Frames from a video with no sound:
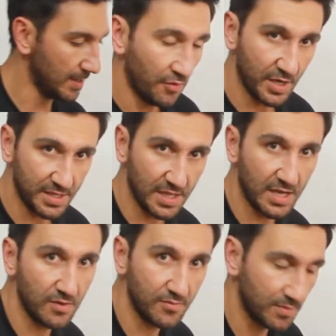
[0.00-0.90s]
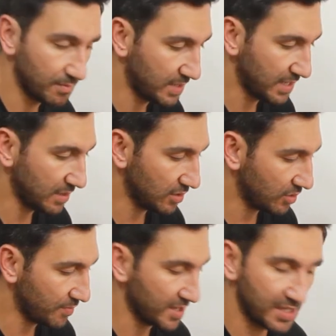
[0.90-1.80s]
Right now my
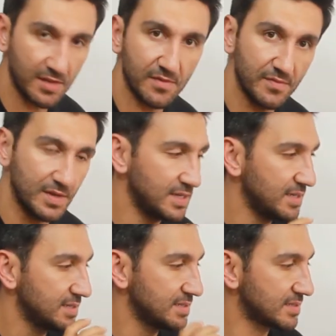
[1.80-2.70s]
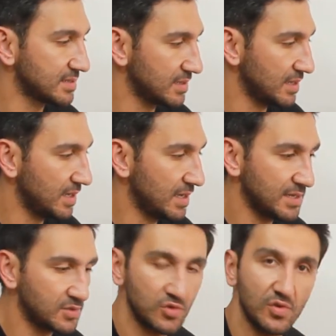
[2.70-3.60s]
objective is
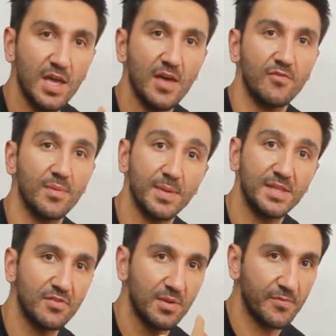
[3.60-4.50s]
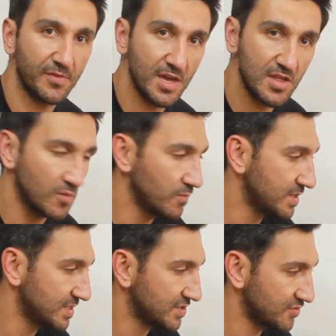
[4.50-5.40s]
to have better ramification
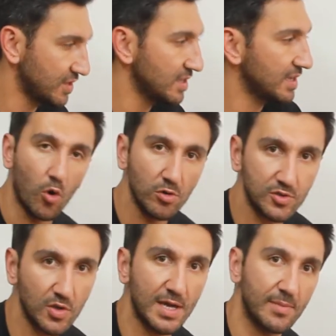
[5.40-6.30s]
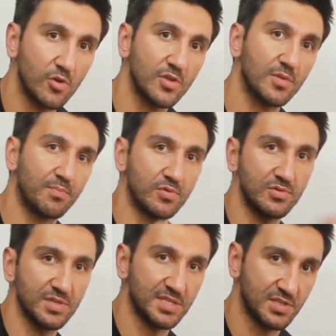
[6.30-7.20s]
with this tree. Also I am going to prune
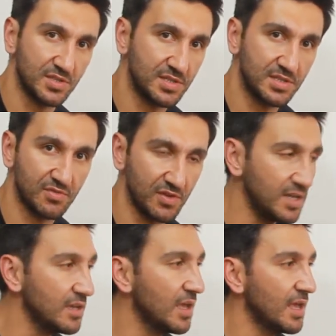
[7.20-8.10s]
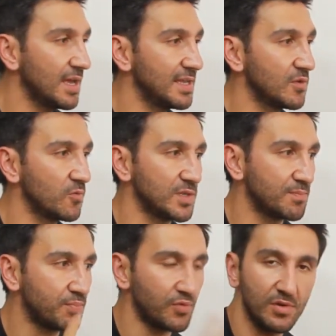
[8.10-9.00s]
this tree, and with
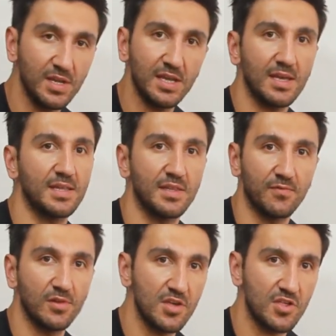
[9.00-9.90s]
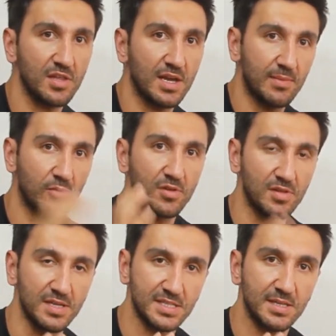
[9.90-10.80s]
pruning and defoliation I am going
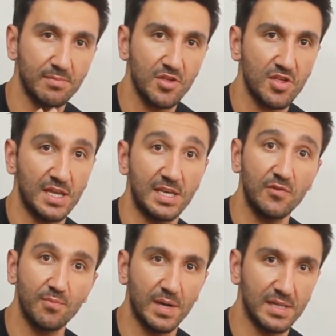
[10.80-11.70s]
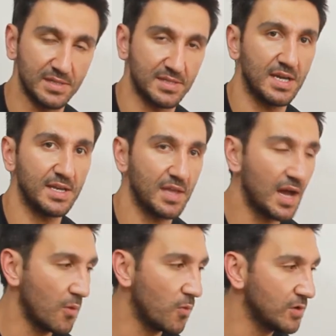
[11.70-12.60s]
to establish a new balance, and
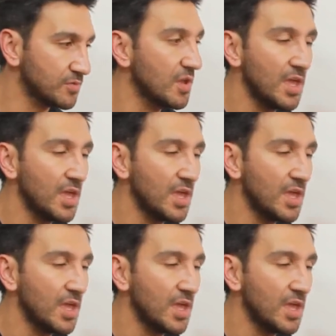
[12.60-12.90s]
I want